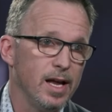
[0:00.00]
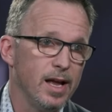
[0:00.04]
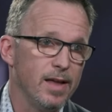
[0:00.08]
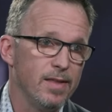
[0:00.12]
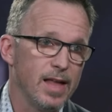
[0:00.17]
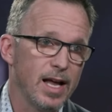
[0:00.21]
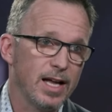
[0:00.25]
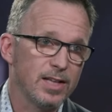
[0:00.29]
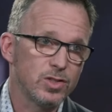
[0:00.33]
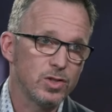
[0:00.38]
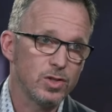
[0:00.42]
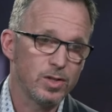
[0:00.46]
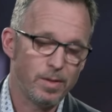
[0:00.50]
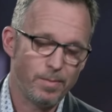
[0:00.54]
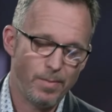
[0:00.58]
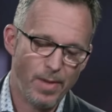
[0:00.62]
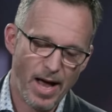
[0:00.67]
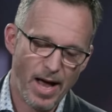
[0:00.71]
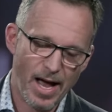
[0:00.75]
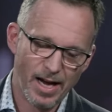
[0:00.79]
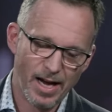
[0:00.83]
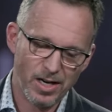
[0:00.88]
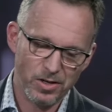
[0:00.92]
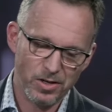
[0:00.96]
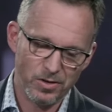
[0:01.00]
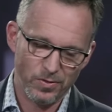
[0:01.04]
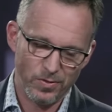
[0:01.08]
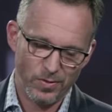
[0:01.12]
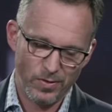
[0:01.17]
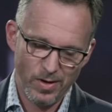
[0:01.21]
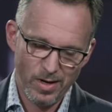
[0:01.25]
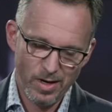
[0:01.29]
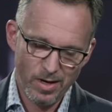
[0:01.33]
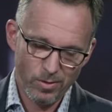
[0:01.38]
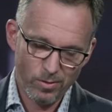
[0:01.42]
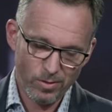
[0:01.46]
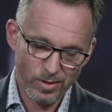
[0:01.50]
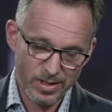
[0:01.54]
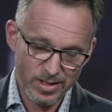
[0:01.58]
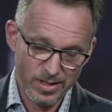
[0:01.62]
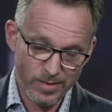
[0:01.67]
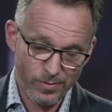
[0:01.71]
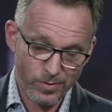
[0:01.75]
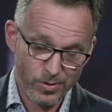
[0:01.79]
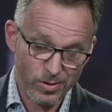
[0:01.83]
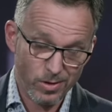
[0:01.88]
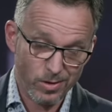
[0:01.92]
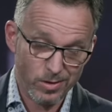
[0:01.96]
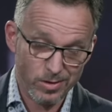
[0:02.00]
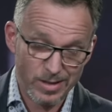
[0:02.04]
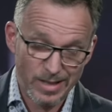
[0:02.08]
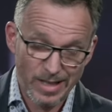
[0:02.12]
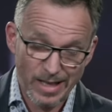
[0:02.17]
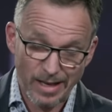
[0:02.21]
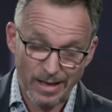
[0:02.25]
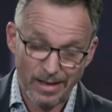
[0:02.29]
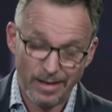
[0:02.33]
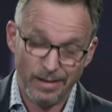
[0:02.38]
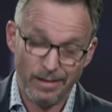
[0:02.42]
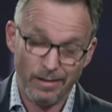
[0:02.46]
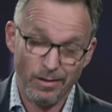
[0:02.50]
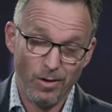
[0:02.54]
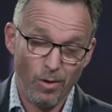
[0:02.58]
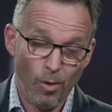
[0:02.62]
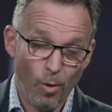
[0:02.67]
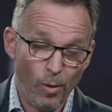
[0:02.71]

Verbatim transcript: and that's on the back of really difficult kind of